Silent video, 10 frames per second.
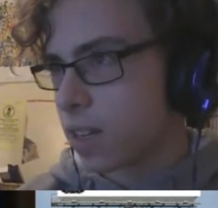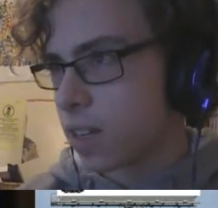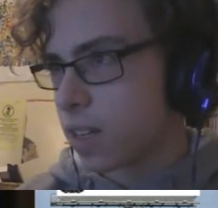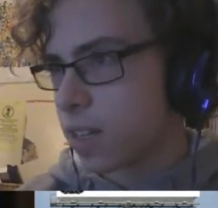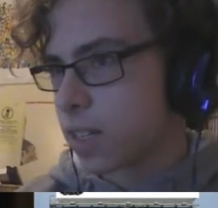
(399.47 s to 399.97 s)

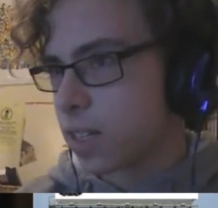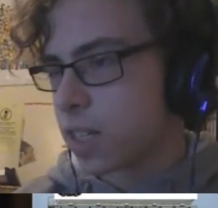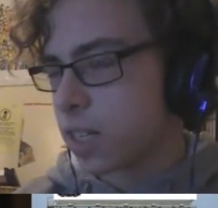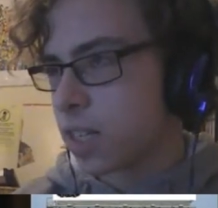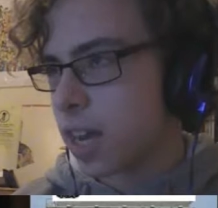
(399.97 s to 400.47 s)

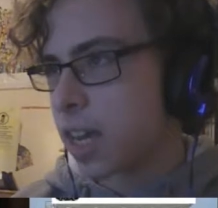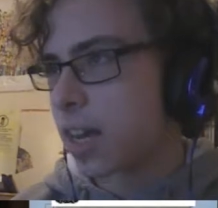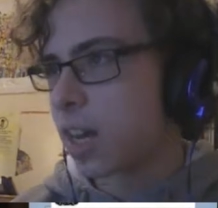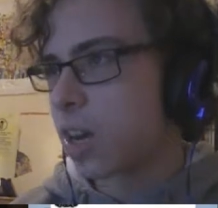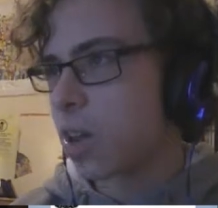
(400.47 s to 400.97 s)
This is taking a
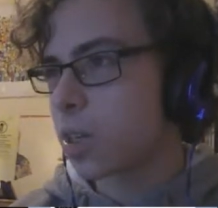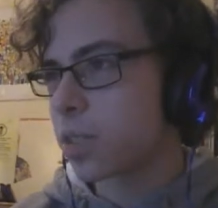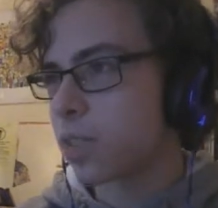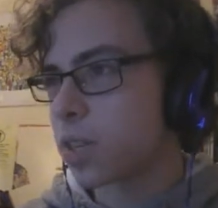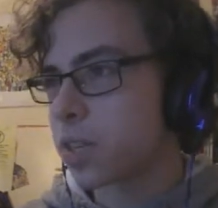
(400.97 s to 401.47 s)
lot
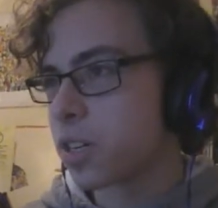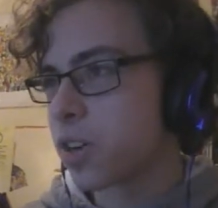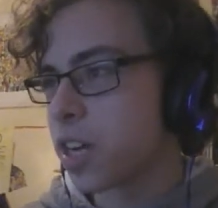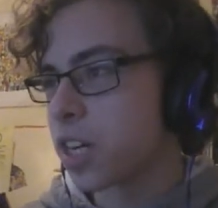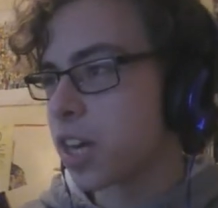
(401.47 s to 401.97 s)
of
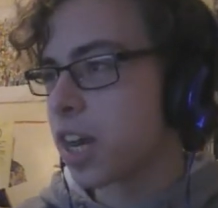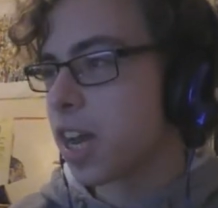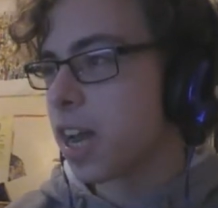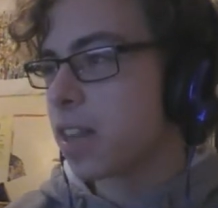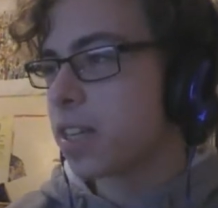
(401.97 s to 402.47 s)
concentration.
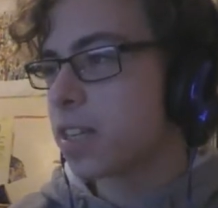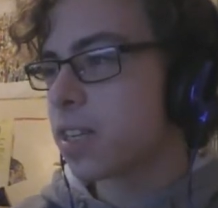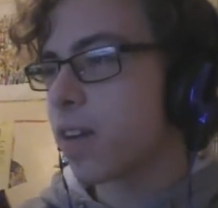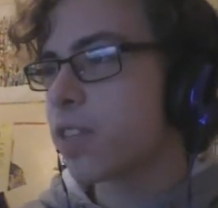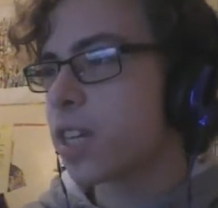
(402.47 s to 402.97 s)

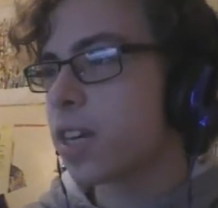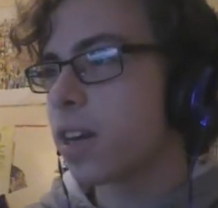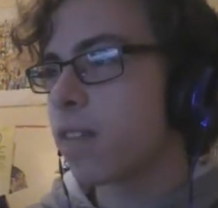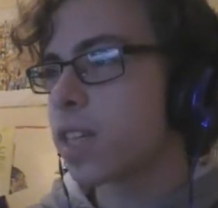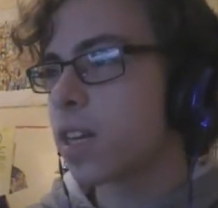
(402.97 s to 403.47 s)
I've seen
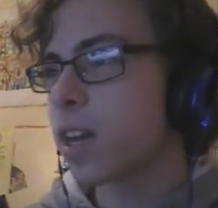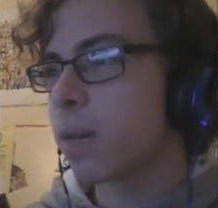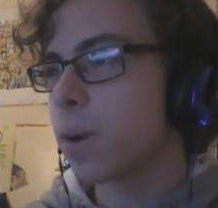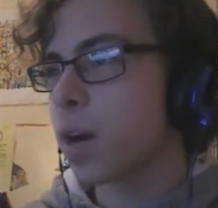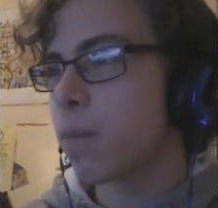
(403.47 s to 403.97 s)
like
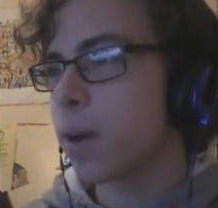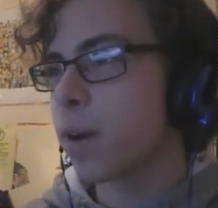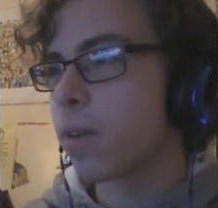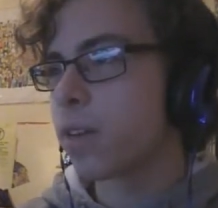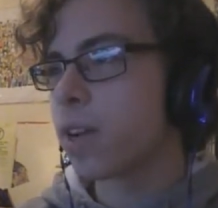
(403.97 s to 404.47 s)

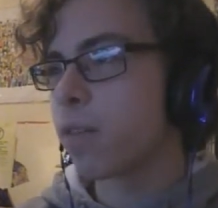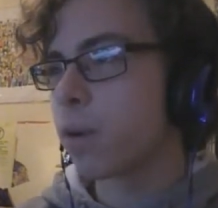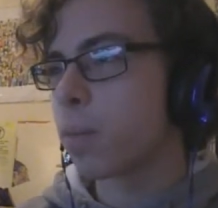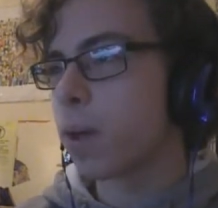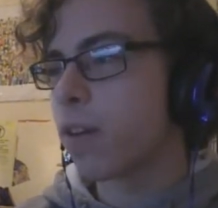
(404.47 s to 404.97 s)
Markiplier and
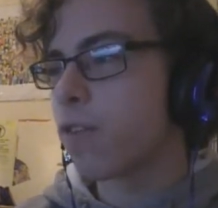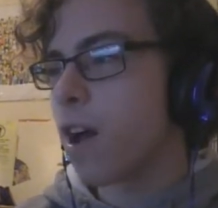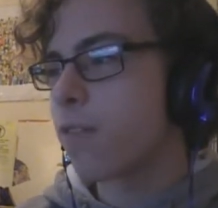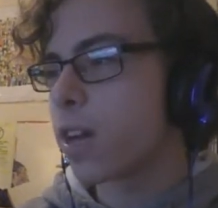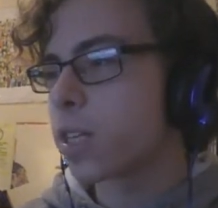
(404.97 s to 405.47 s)
everyone play
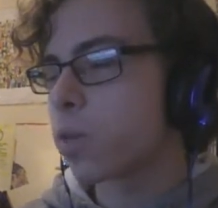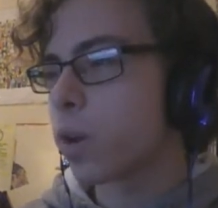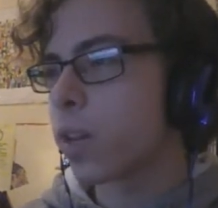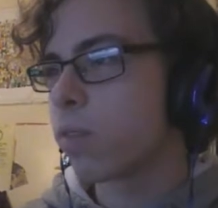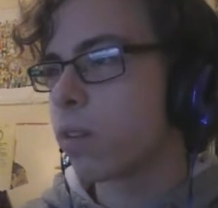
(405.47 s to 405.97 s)
Five Nights
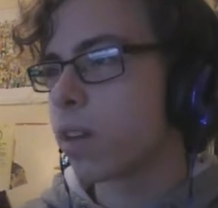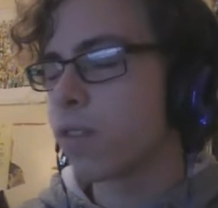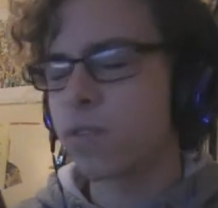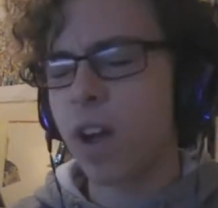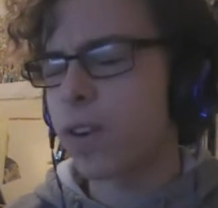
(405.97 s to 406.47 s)

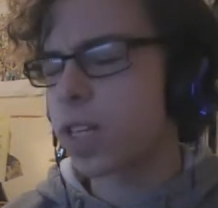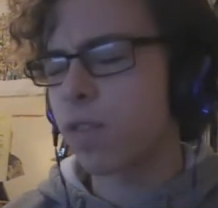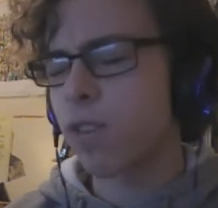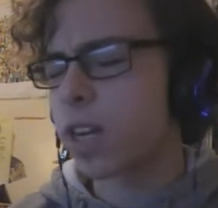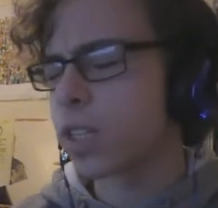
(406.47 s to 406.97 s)

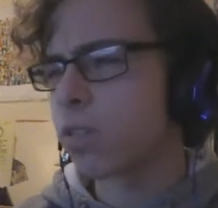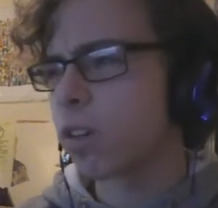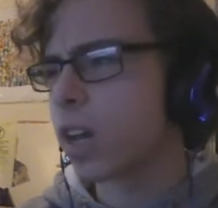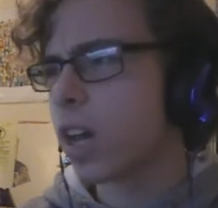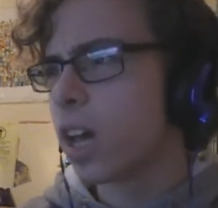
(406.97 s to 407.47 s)
at Freddy's
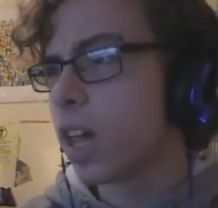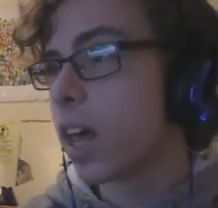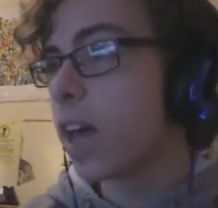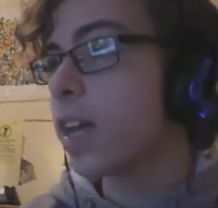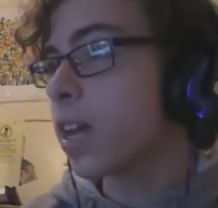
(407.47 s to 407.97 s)
3.
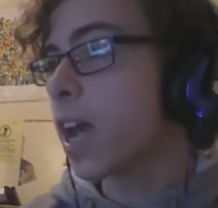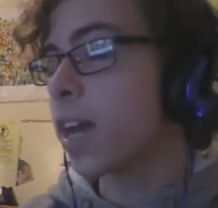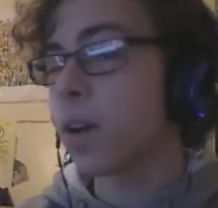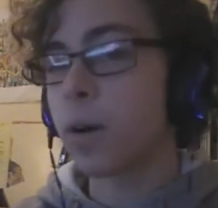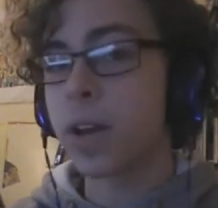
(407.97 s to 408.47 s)
It
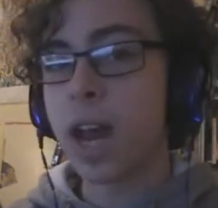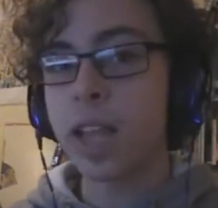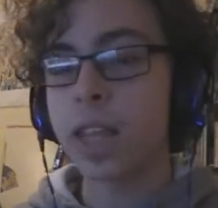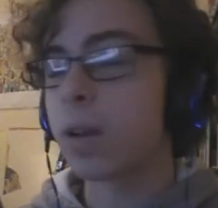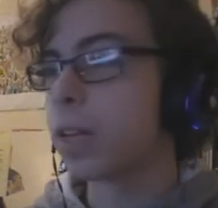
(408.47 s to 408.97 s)
ain't got
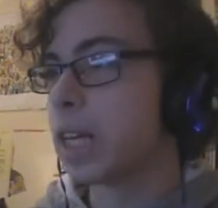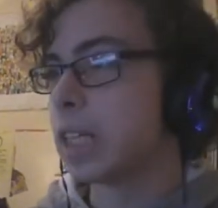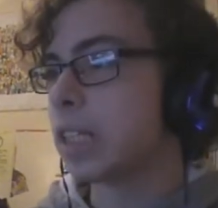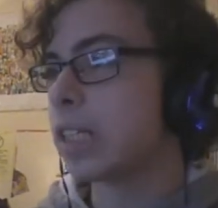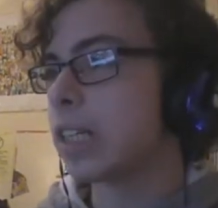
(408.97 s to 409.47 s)
nothing on
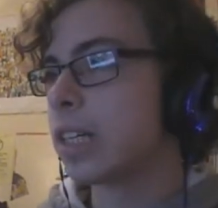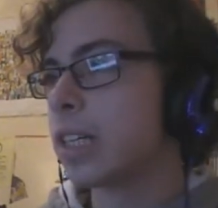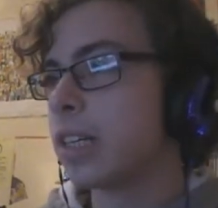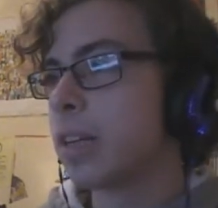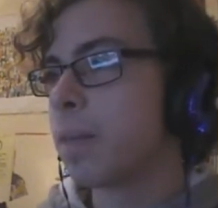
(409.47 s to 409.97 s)
this.
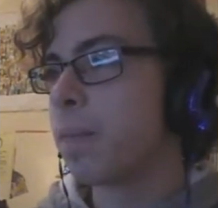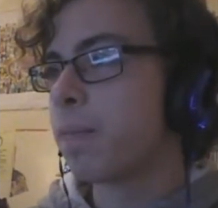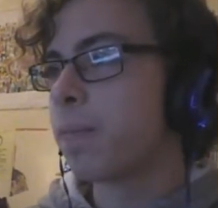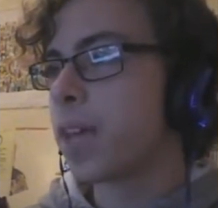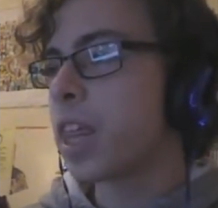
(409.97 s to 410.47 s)

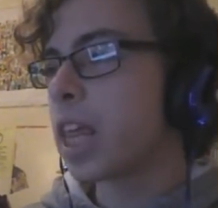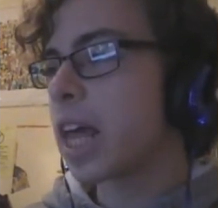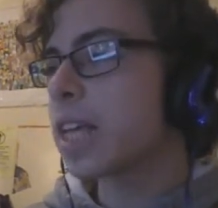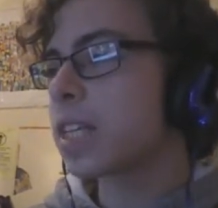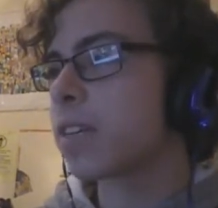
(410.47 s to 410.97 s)
They think
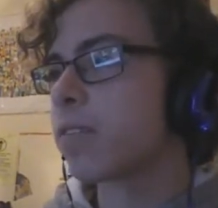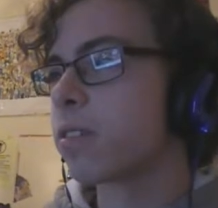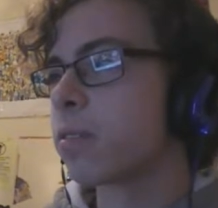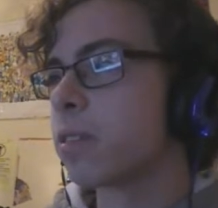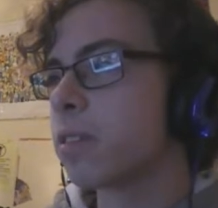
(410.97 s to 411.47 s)
that's
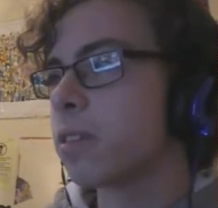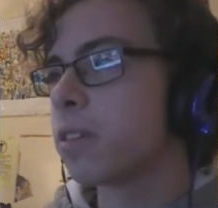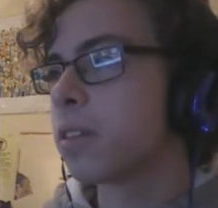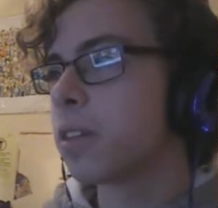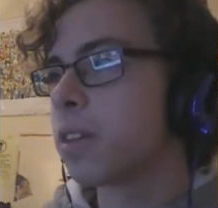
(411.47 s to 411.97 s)
difficult.
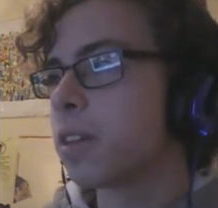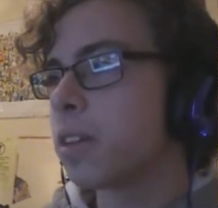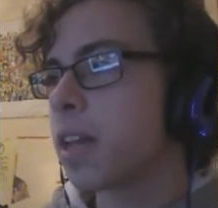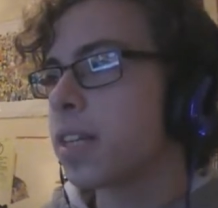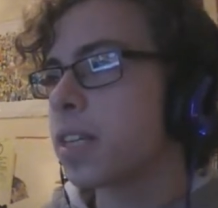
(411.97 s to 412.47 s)

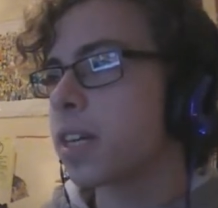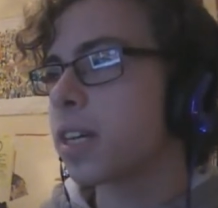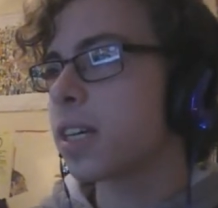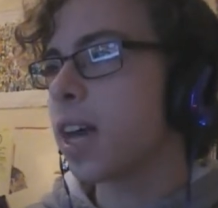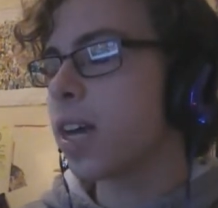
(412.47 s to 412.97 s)
That's a
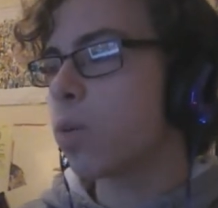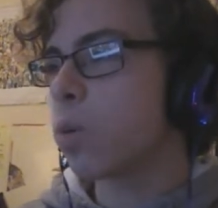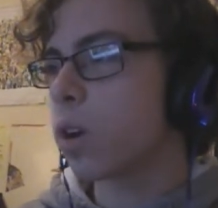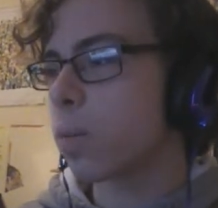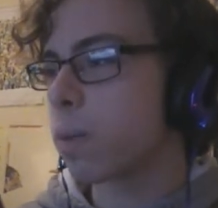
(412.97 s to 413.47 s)

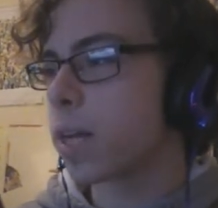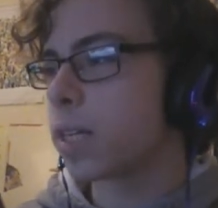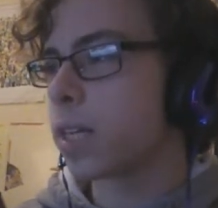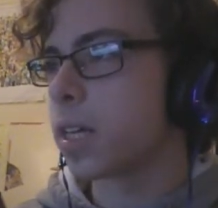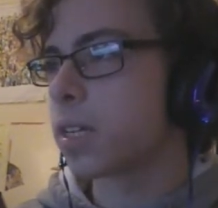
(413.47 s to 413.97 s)
cakewalk compared to
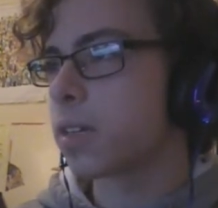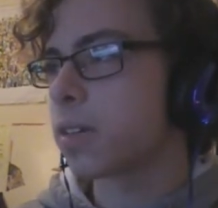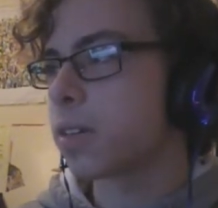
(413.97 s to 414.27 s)
this.